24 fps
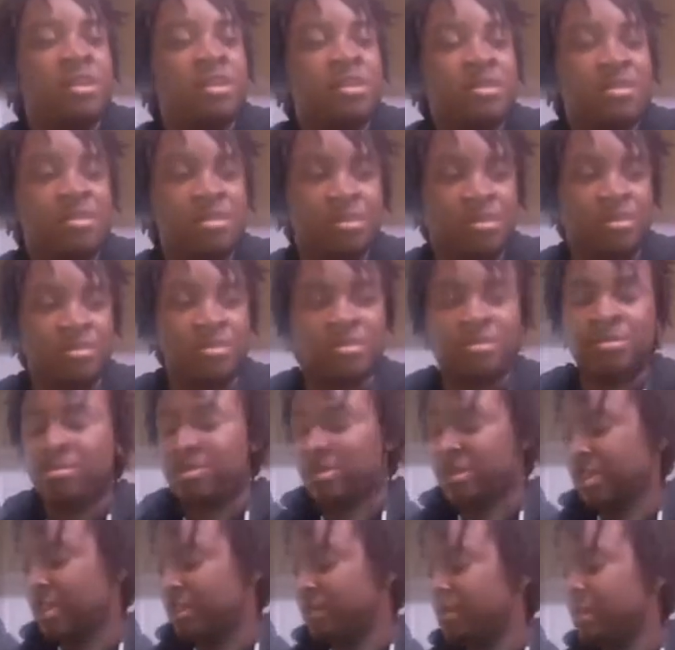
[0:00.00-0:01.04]
So
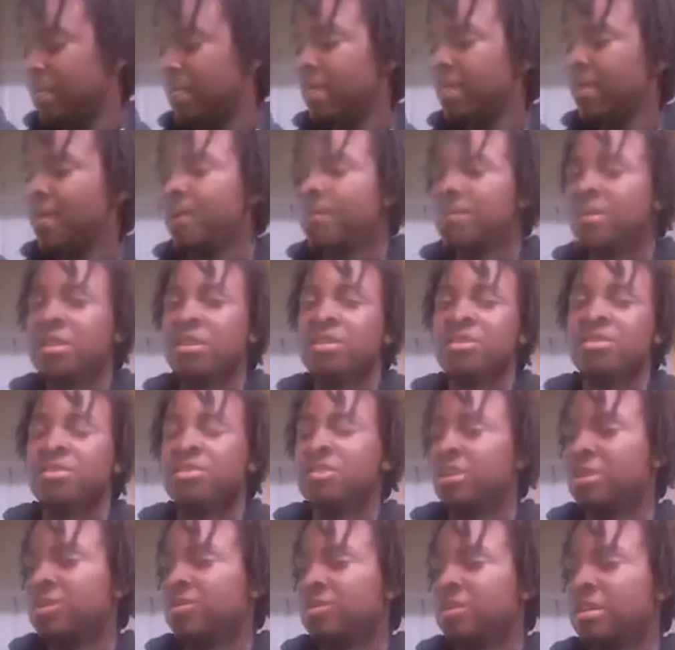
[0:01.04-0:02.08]
yeah,
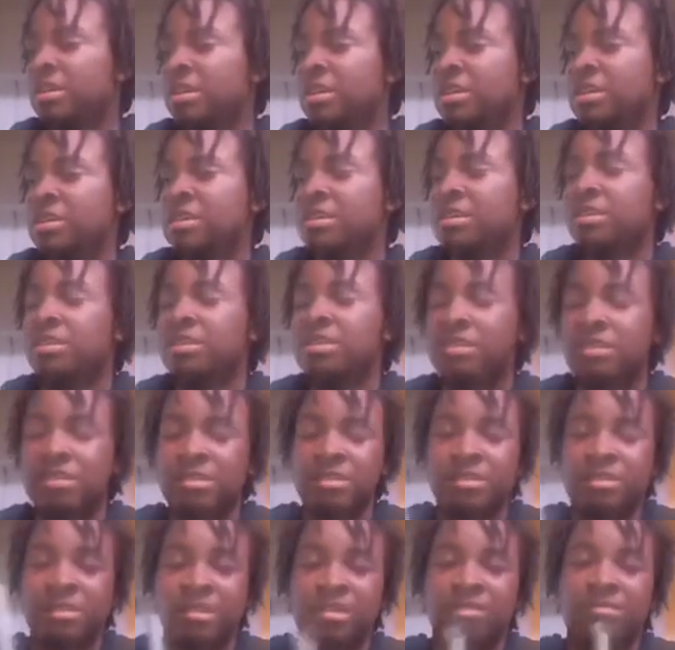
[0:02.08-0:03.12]
so when I
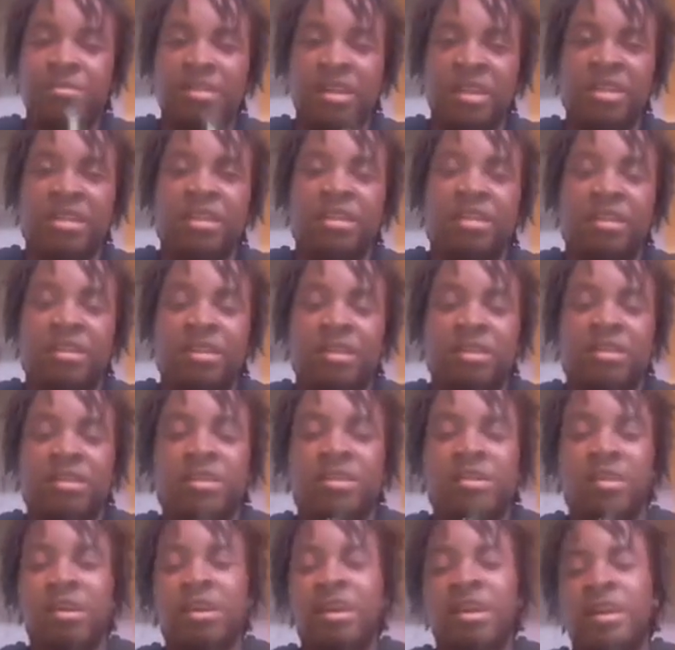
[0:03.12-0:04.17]
did my kit,
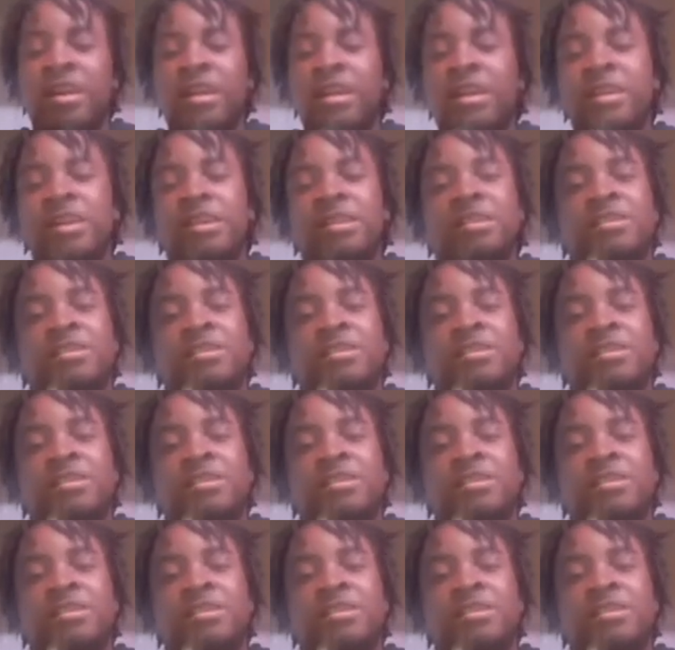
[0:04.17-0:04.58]
I